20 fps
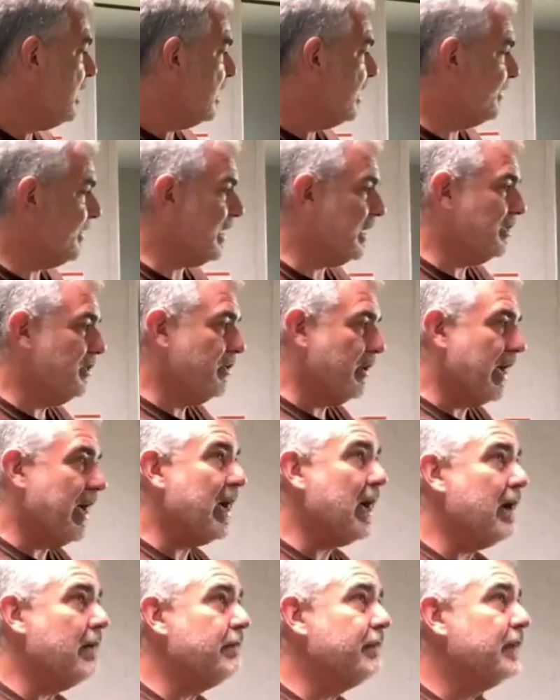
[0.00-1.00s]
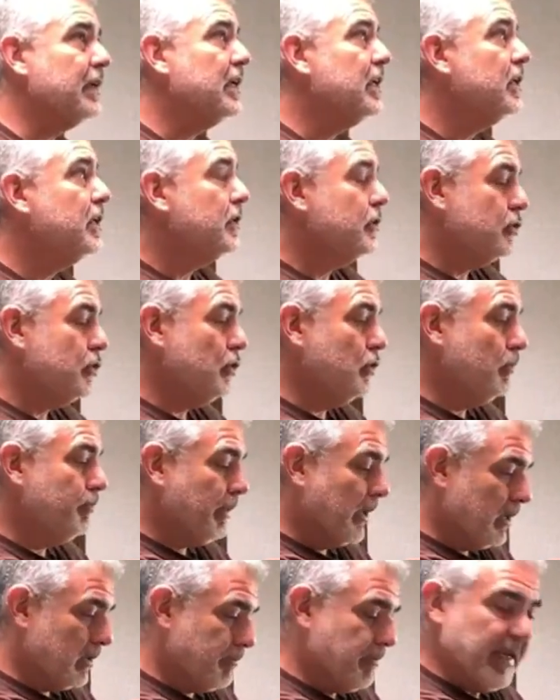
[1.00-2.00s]
And then you have two
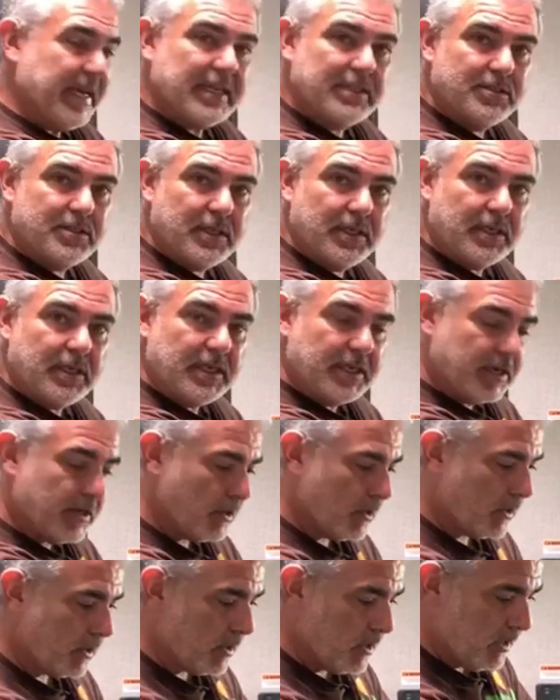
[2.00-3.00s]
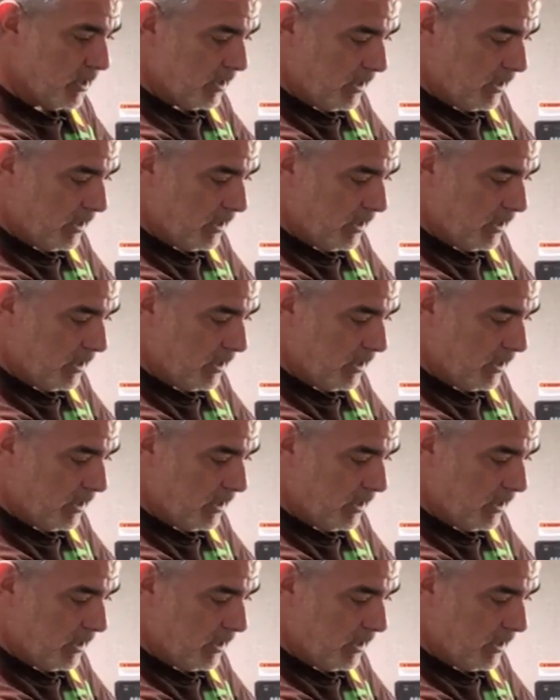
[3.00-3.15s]
bunk beds in here,